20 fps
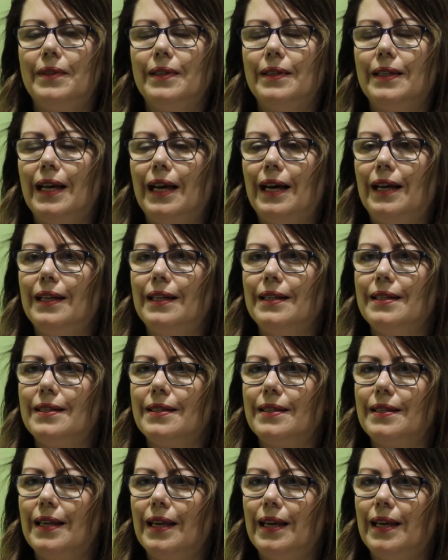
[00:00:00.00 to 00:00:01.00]

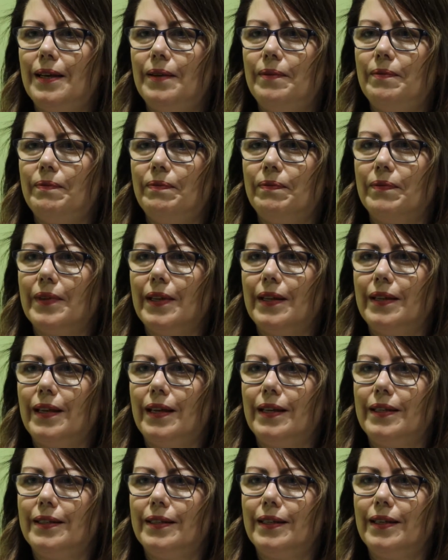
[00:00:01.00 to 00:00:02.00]
talents
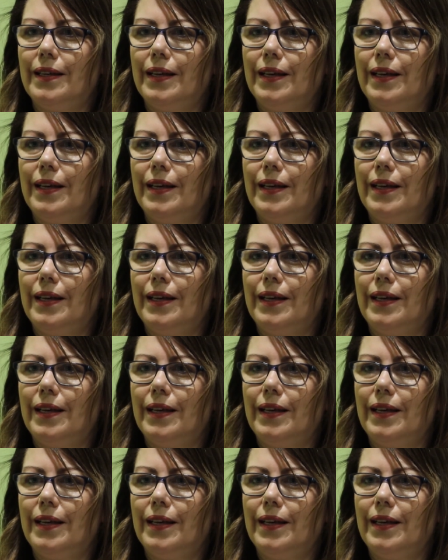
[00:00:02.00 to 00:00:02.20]
that